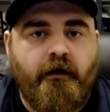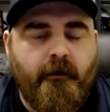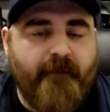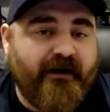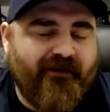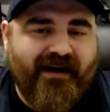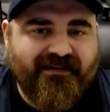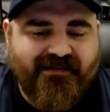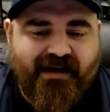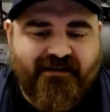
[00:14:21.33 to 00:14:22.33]
Ben Gregg
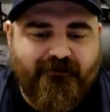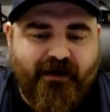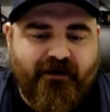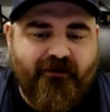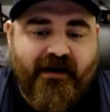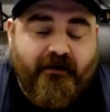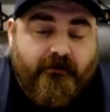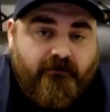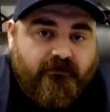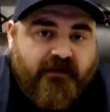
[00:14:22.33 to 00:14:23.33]
is next. Ben Gregg,
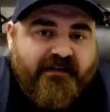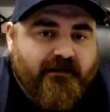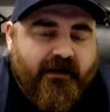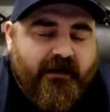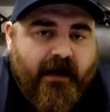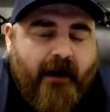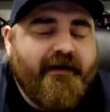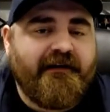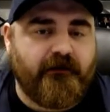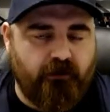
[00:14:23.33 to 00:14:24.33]
let's look at how
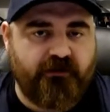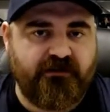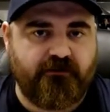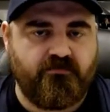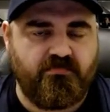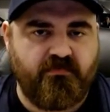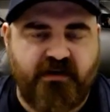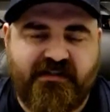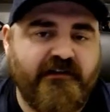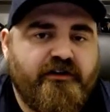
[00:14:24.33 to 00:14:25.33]
he looks.
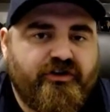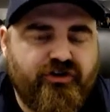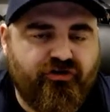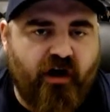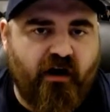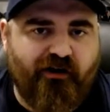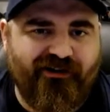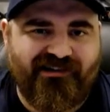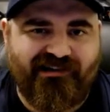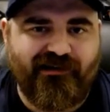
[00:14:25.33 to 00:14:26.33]
Does he look stronger?
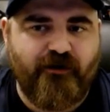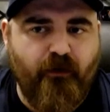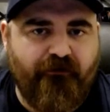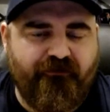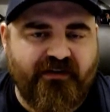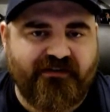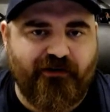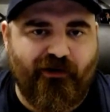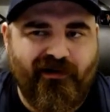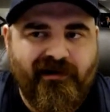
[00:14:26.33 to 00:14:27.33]
Does he look more
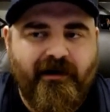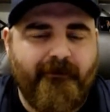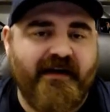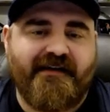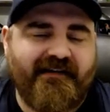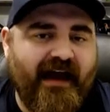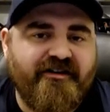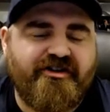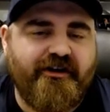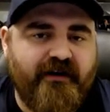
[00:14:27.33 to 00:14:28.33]
physical? Because
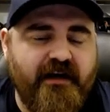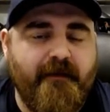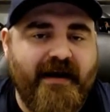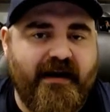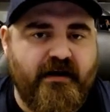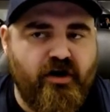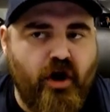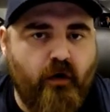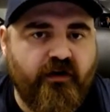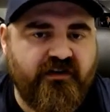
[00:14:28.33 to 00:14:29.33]
last year he made a
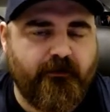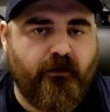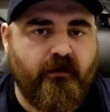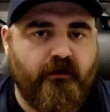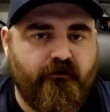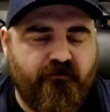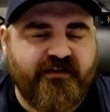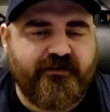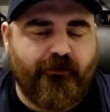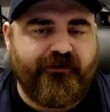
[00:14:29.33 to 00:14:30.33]
noticeable
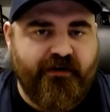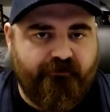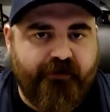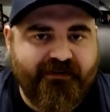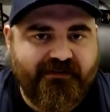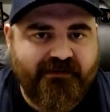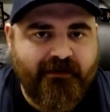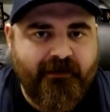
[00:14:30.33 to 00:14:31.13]
physical difference.